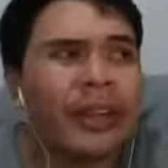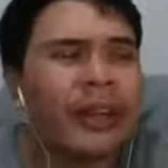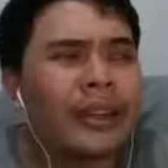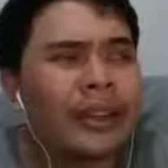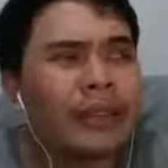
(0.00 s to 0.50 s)

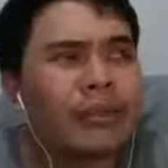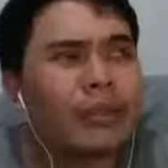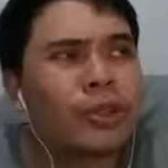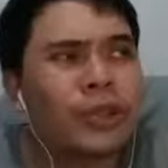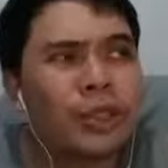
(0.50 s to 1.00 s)
And then
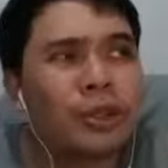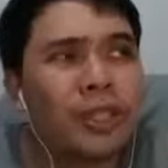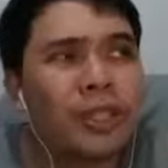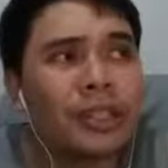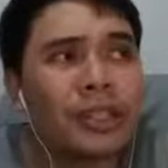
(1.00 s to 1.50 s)
for some
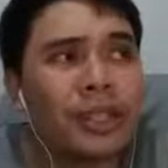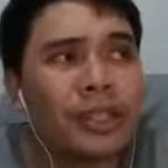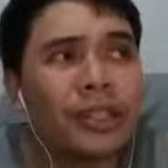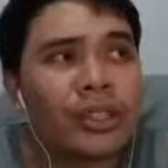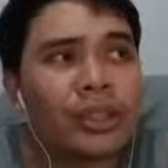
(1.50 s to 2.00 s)
reason, I
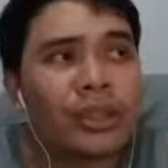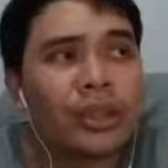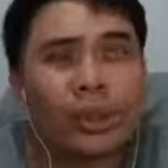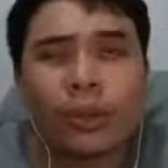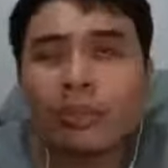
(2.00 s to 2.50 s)
just
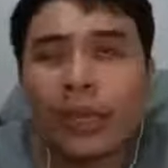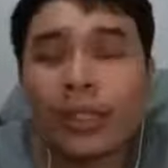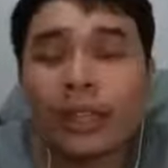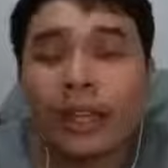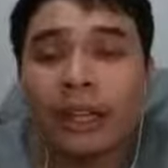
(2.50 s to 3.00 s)
told
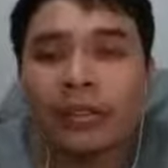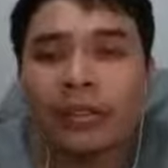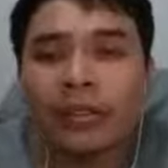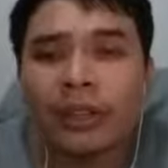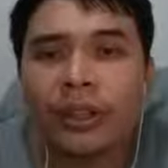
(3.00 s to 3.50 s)
myself
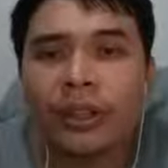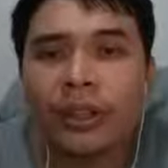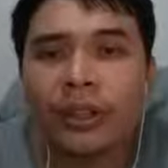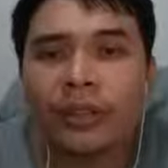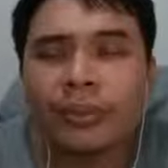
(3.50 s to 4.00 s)
that,